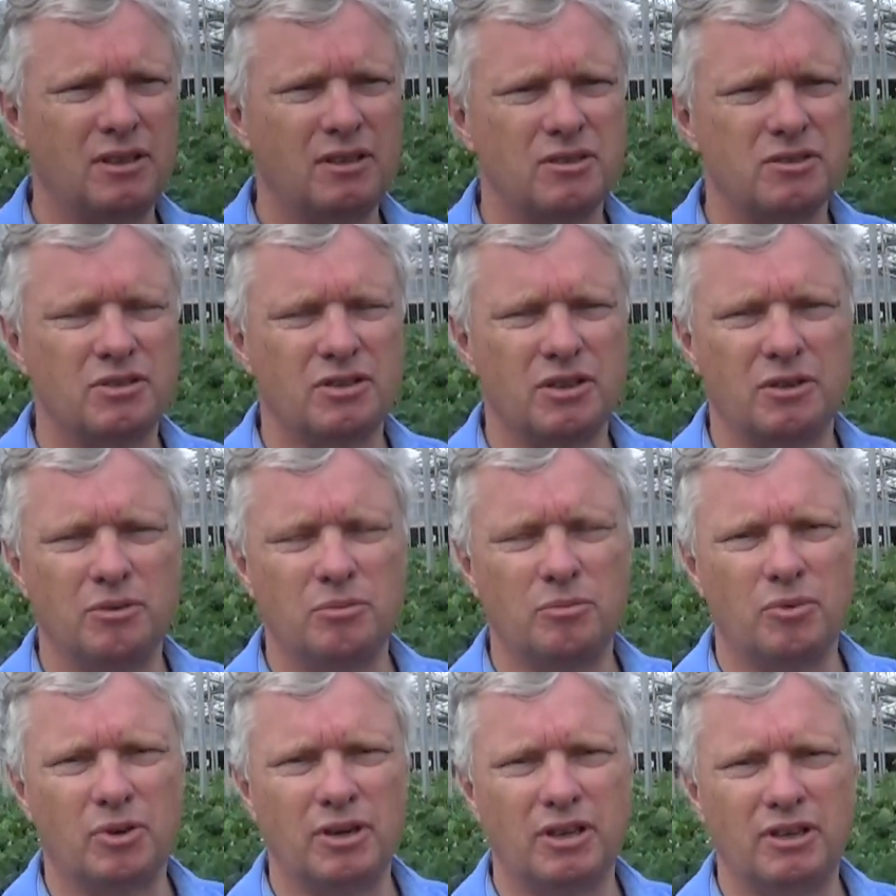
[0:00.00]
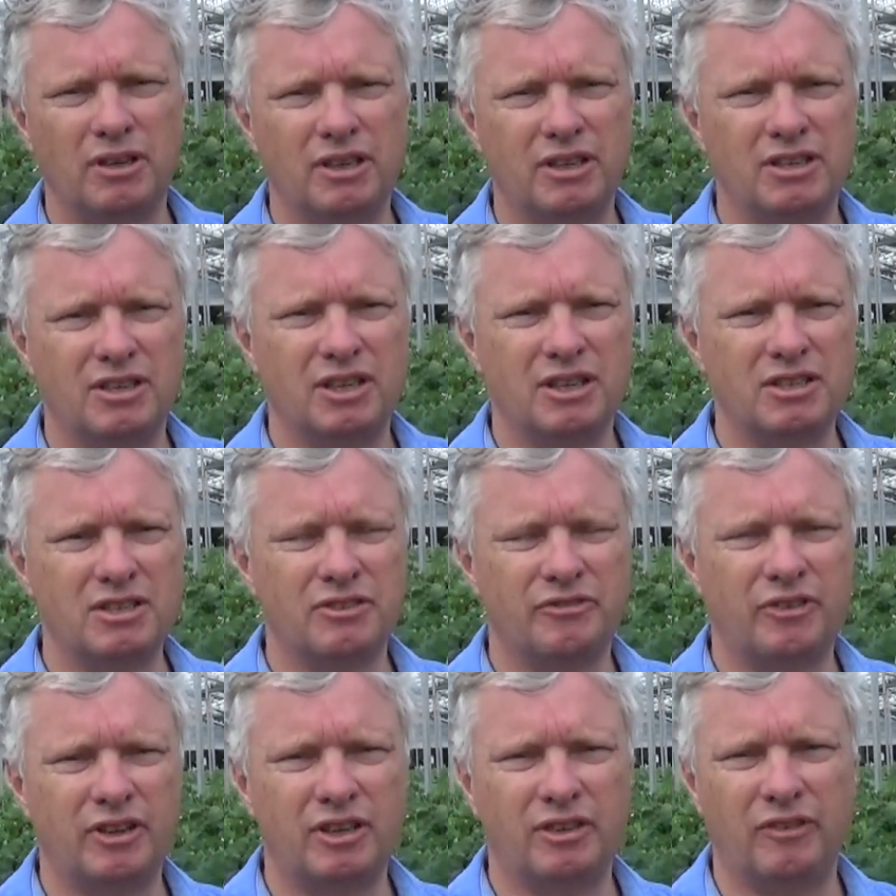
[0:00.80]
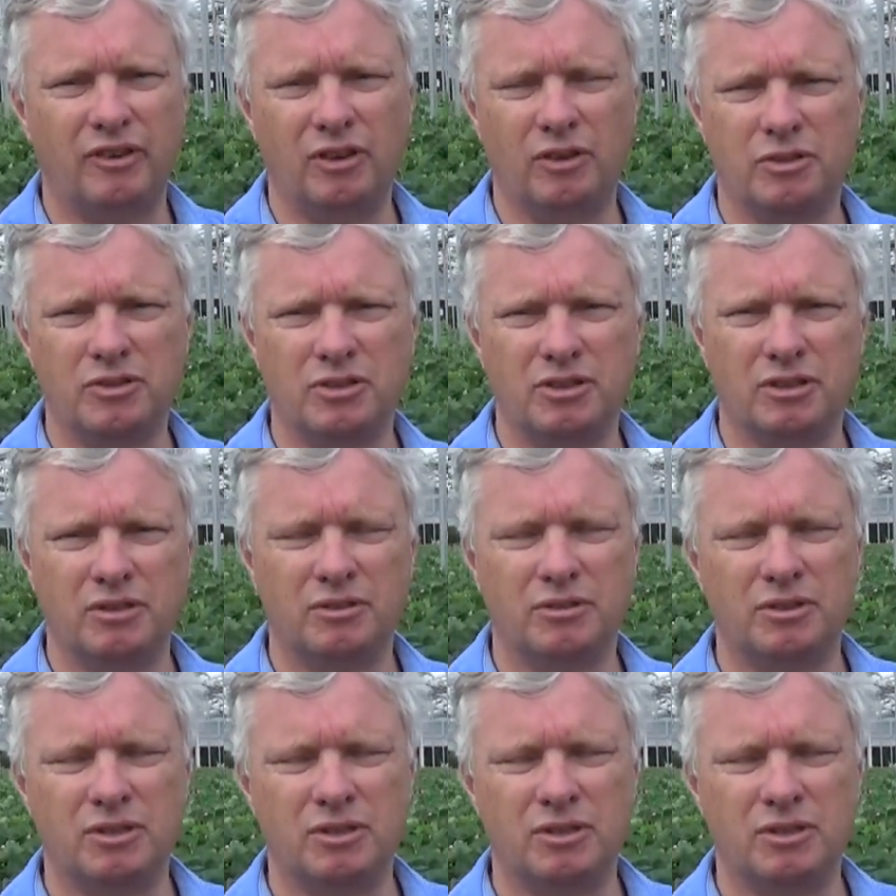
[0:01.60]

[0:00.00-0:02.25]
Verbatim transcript: So what it, it does effectively looks at